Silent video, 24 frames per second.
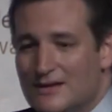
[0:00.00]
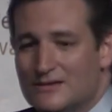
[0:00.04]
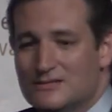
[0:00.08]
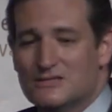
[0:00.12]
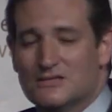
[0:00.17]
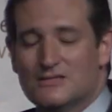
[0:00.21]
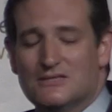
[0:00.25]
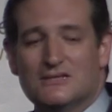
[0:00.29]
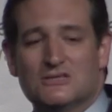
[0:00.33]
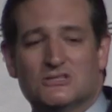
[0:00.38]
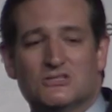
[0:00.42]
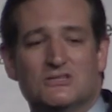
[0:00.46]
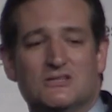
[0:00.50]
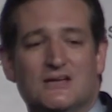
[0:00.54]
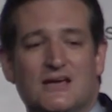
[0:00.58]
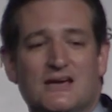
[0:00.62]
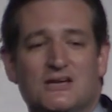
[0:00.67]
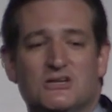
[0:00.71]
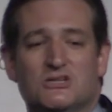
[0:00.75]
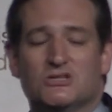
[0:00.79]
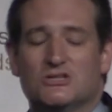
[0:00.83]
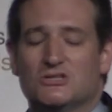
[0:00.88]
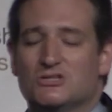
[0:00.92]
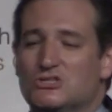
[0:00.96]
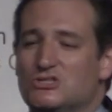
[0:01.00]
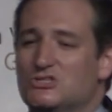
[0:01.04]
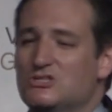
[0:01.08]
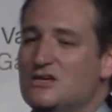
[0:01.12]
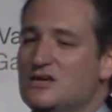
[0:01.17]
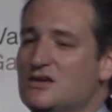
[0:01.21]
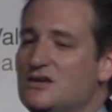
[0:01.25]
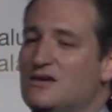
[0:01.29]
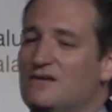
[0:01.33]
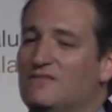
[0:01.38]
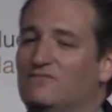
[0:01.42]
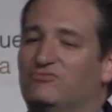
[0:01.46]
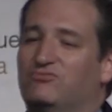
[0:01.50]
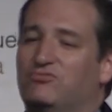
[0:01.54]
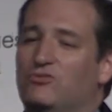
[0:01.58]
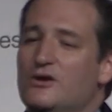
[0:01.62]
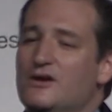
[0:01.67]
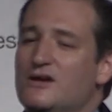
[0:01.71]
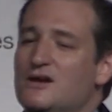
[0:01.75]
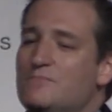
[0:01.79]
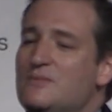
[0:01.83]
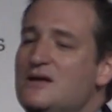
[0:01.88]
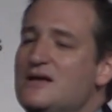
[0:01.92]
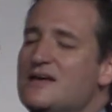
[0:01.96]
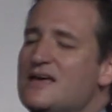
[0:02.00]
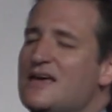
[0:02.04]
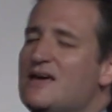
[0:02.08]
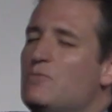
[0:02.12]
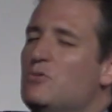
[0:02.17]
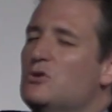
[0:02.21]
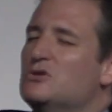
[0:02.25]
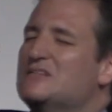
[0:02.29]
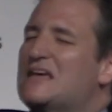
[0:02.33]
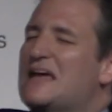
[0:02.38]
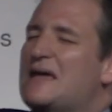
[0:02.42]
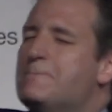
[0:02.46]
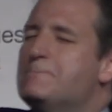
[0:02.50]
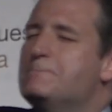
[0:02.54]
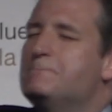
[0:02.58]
to this nation seeking freedom, it was a